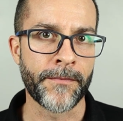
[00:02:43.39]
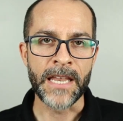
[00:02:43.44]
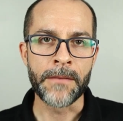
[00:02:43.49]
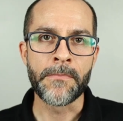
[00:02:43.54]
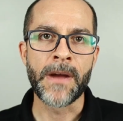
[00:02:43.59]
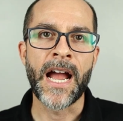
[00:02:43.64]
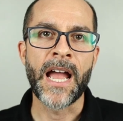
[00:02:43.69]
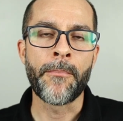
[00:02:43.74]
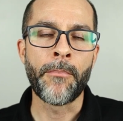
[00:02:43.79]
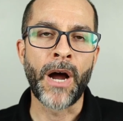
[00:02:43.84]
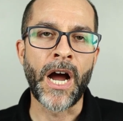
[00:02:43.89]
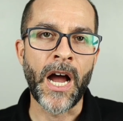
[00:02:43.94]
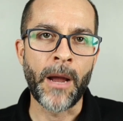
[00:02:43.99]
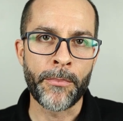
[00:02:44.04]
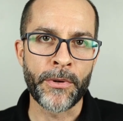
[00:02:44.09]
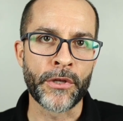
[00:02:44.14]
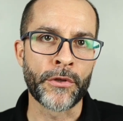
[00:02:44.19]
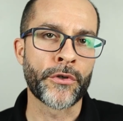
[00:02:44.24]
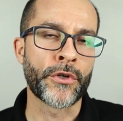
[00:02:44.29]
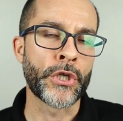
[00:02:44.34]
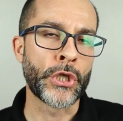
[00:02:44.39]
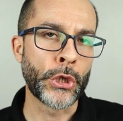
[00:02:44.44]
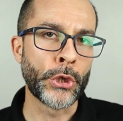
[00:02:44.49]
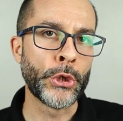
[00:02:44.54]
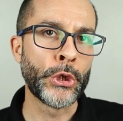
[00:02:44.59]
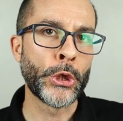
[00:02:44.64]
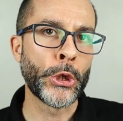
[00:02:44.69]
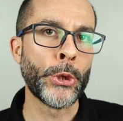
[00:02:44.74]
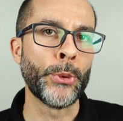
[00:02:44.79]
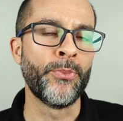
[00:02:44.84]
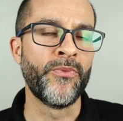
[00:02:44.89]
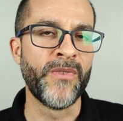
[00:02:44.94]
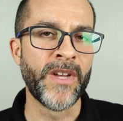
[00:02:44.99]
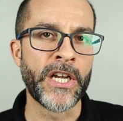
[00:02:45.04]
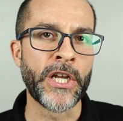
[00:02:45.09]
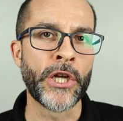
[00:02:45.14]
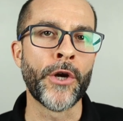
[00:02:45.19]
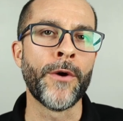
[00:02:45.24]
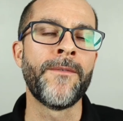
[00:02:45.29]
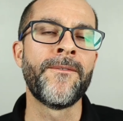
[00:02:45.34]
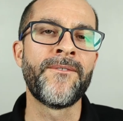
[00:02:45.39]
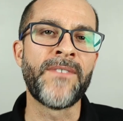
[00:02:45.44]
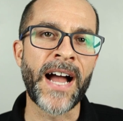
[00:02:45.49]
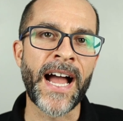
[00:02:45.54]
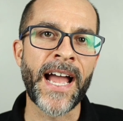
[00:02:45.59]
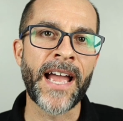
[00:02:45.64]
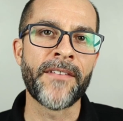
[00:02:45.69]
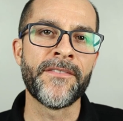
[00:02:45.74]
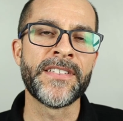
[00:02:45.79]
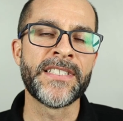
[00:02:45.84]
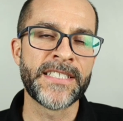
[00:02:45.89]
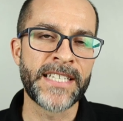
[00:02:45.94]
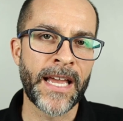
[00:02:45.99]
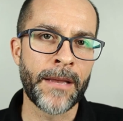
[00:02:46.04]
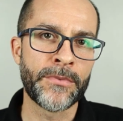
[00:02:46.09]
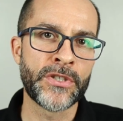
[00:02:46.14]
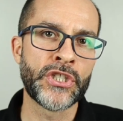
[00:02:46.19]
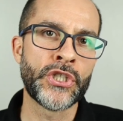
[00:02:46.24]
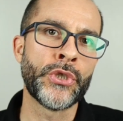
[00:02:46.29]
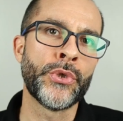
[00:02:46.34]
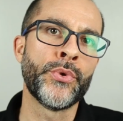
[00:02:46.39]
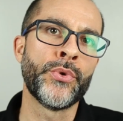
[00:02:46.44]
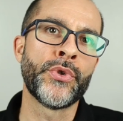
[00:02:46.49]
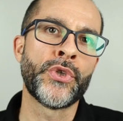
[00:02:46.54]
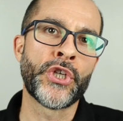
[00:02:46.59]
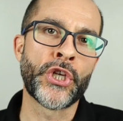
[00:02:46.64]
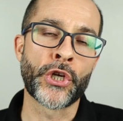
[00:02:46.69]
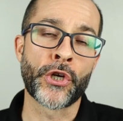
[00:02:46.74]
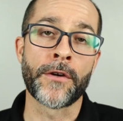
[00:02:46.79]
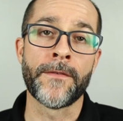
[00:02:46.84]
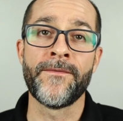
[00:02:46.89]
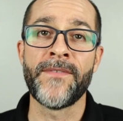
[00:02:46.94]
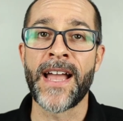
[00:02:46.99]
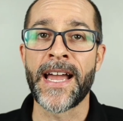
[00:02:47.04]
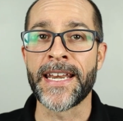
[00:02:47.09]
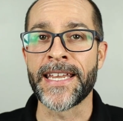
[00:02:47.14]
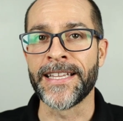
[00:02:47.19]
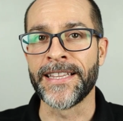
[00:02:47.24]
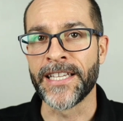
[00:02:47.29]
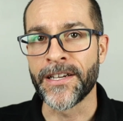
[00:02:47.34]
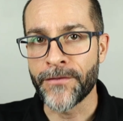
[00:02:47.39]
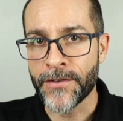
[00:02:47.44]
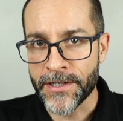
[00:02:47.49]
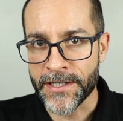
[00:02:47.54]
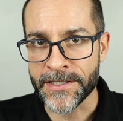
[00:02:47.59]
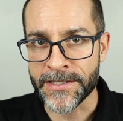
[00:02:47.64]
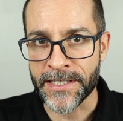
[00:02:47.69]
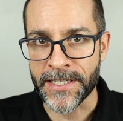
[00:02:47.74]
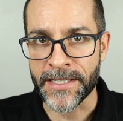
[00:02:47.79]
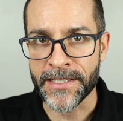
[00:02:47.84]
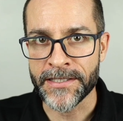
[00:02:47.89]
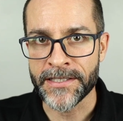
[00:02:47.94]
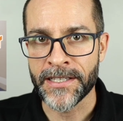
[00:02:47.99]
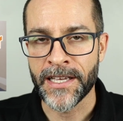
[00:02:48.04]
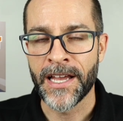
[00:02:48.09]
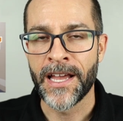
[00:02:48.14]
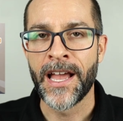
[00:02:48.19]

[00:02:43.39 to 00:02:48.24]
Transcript: In my popular YouTube video, Five Steps to Cure Fatty Liver Disease,